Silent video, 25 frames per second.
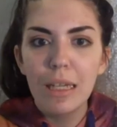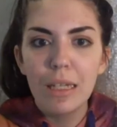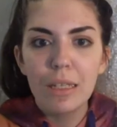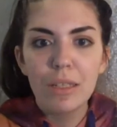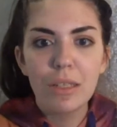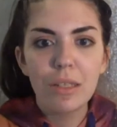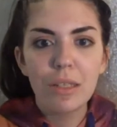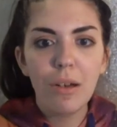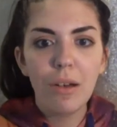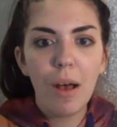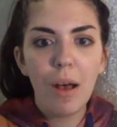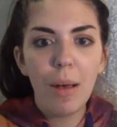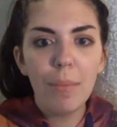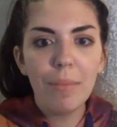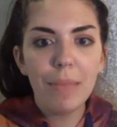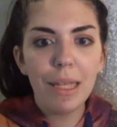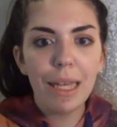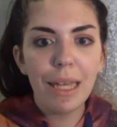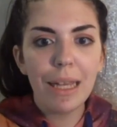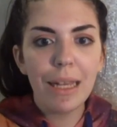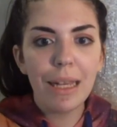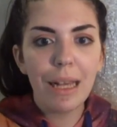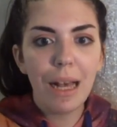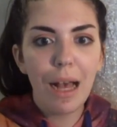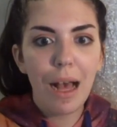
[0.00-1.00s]
So I'm
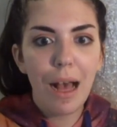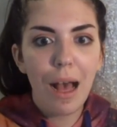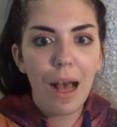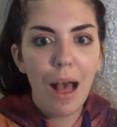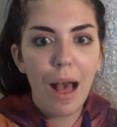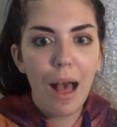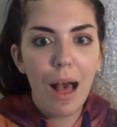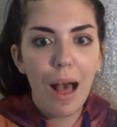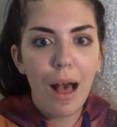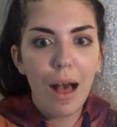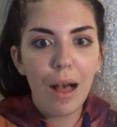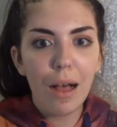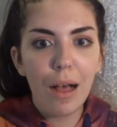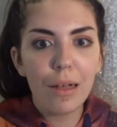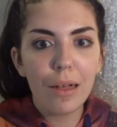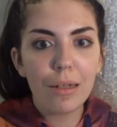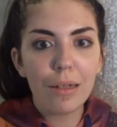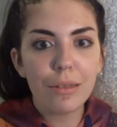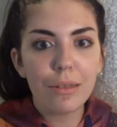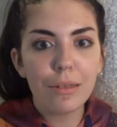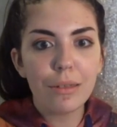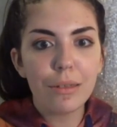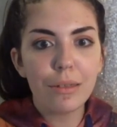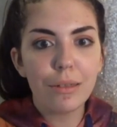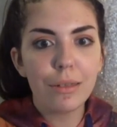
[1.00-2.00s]
like,
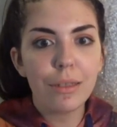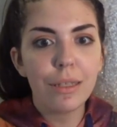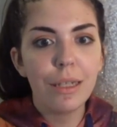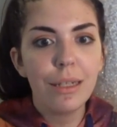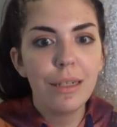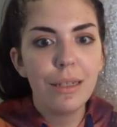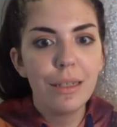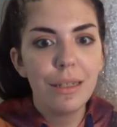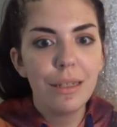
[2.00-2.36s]
oh,